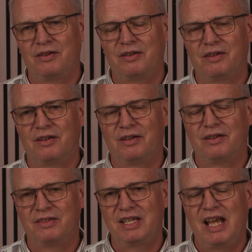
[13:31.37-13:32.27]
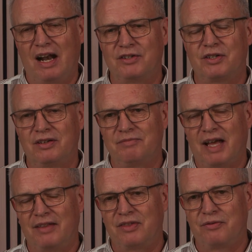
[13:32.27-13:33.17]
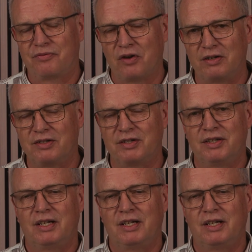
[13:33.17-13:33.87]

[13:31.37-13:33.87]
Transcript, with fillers: uh, the altar at the front